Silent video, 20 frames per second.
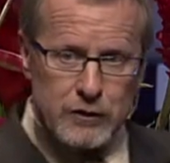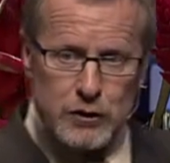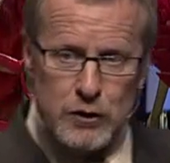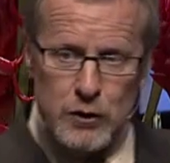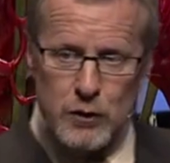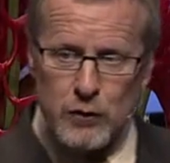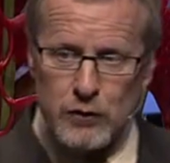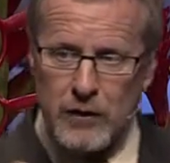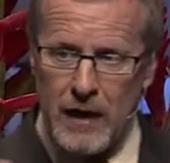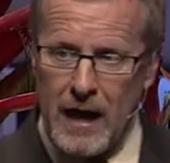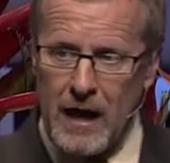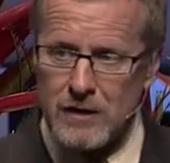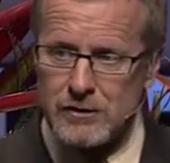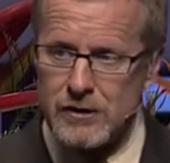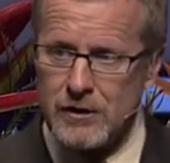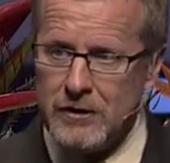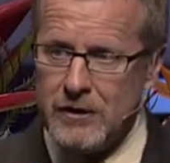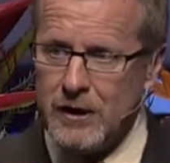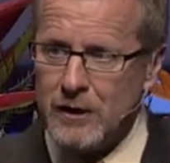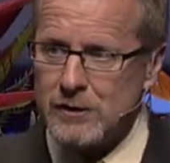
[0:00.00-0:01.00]

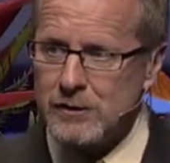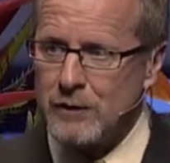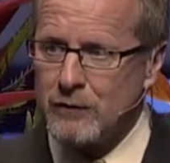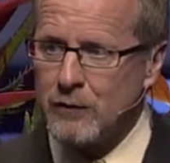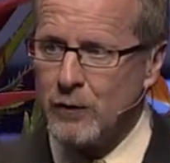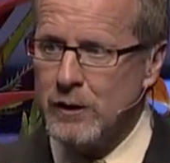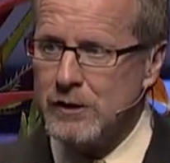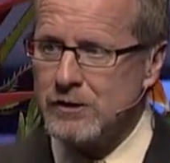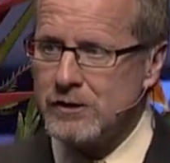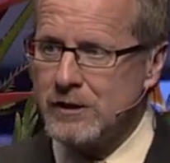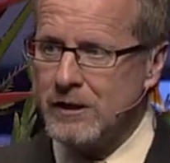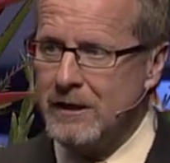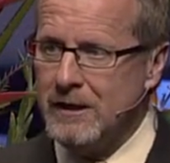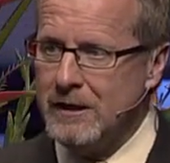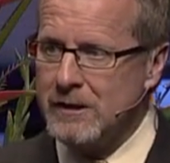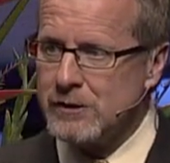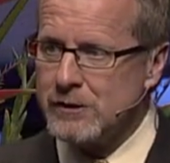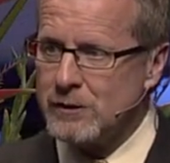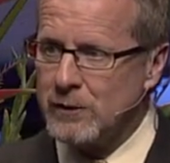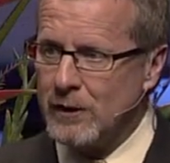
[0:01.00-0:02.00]
2,000 years of Christian
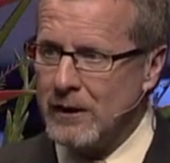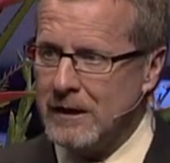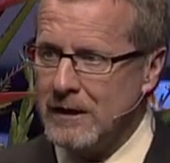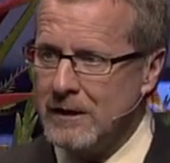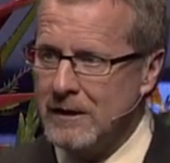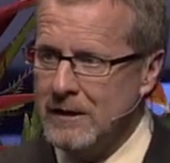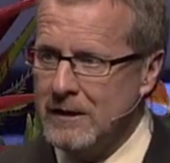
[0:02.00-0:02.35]
history,